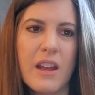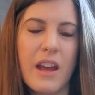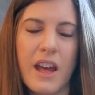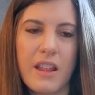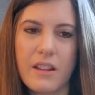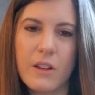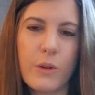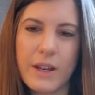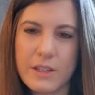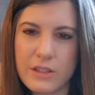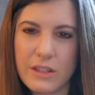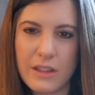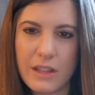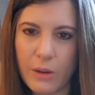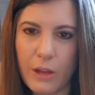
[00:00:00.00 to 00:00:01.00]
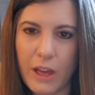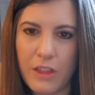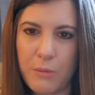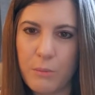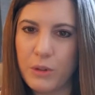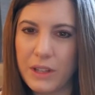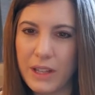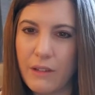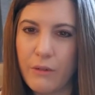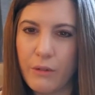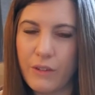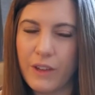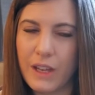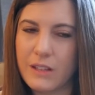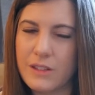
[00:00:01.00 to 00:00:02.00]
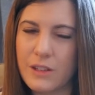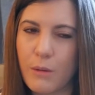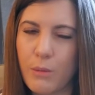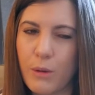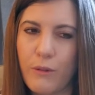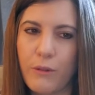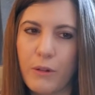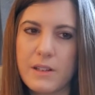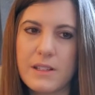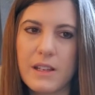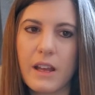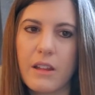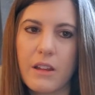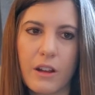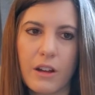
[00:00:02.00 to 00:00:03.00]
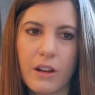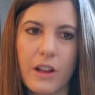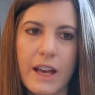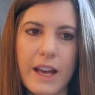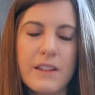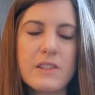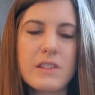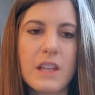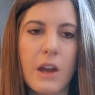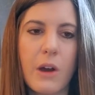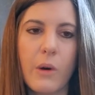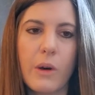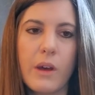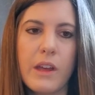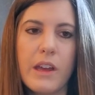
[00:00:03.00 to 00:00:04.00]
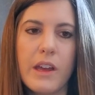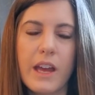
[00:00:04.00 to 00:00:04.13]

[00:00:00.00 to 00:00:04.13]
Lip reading: a question that I believe we've answered before together in class, so